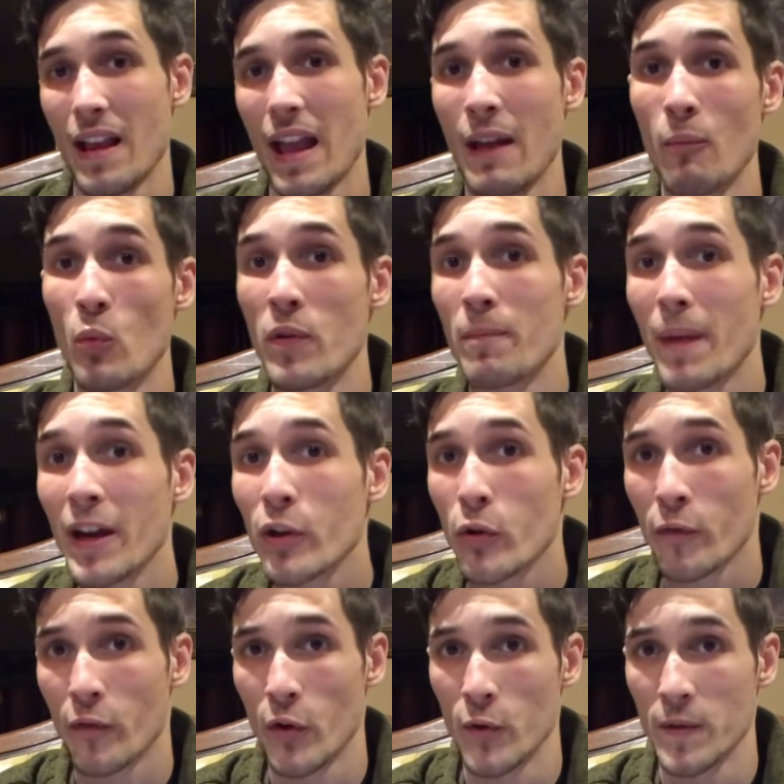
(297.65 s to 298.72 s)
And with
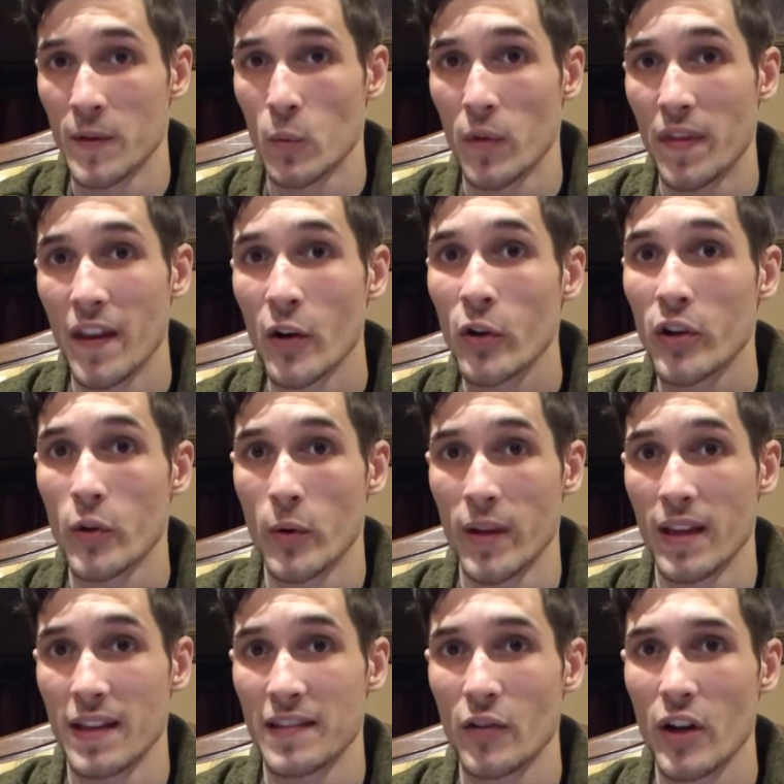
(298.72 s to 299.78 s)
microphones, what they're
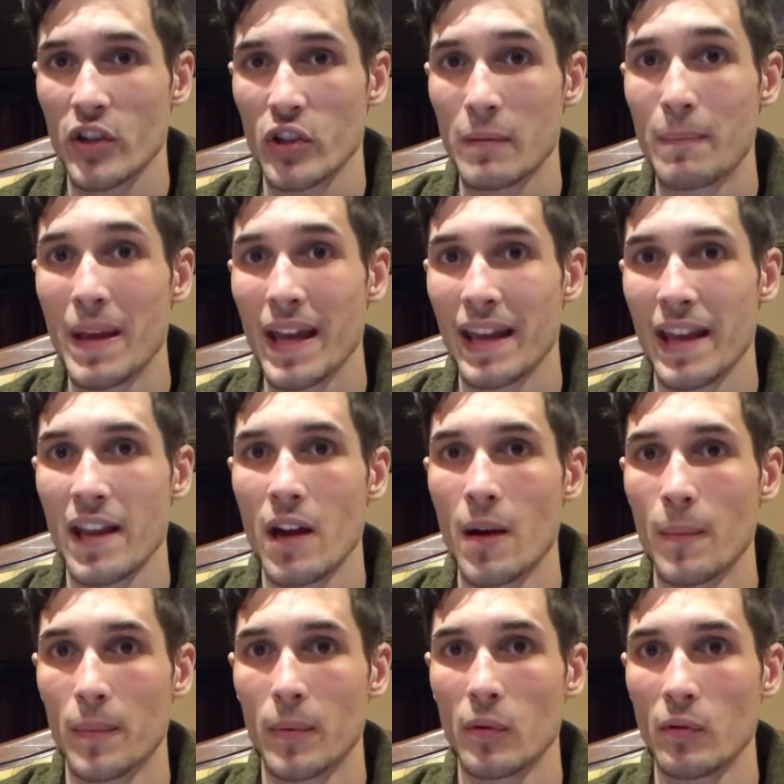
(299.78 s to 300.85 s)
doing is they're actually picking
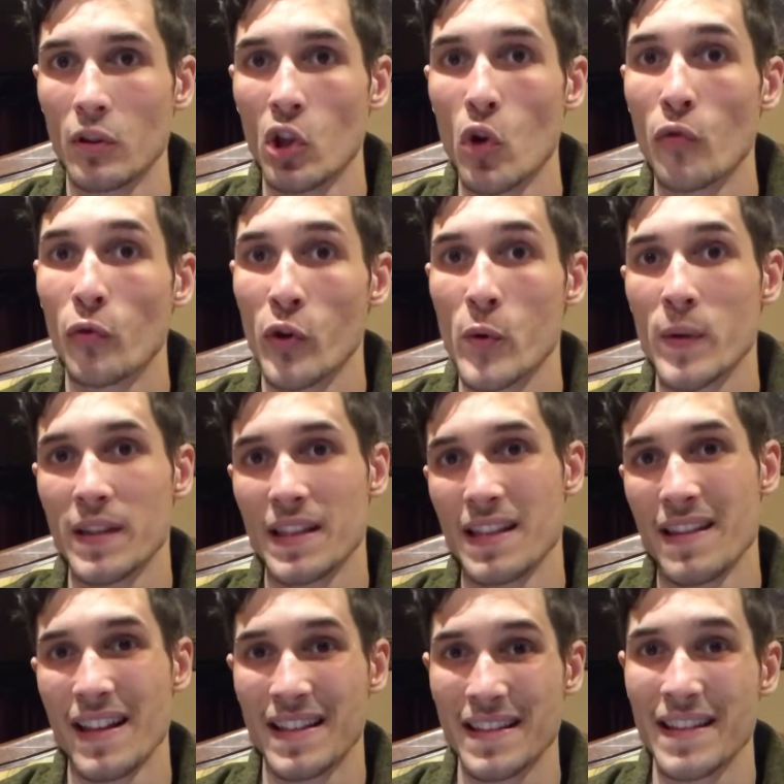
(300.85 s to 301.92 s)
up low frequency
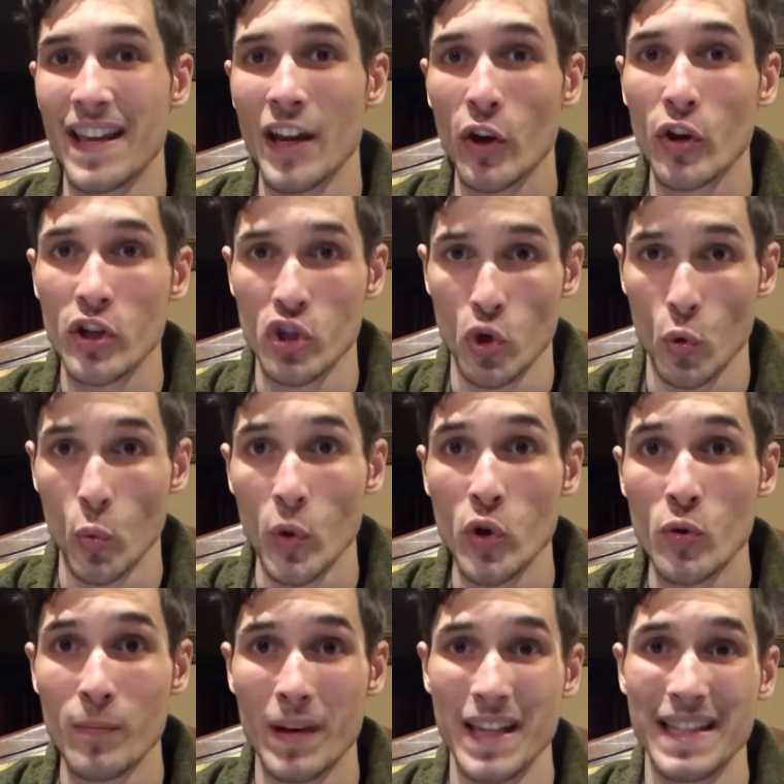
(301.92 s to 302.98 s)
that's there in your
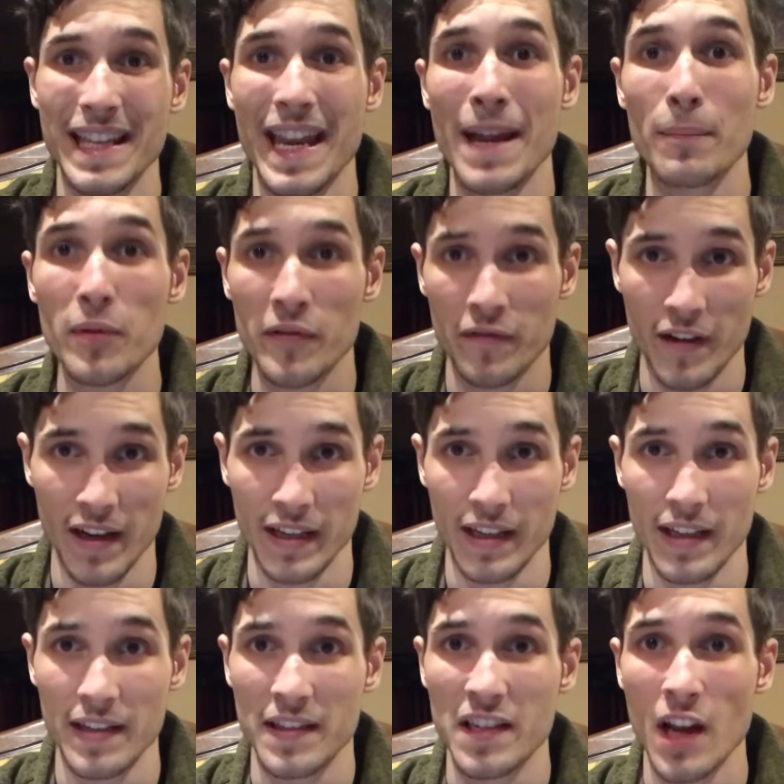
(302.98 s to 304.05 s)
room, but it's amplifying it, it's